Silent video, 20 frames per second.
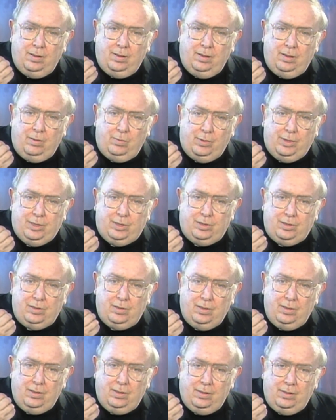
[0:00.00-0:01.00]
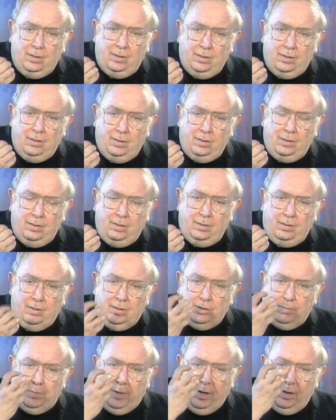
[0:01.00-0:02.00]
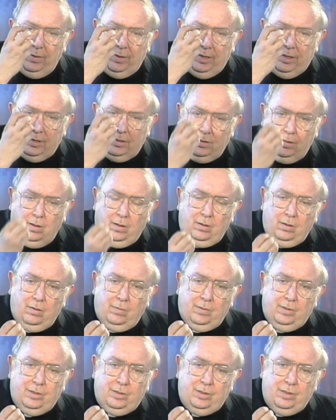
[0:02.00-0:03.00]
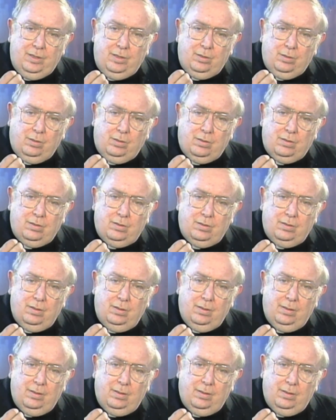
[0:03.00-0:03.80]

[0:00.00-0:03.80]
in which the Spirit is not over Jesus.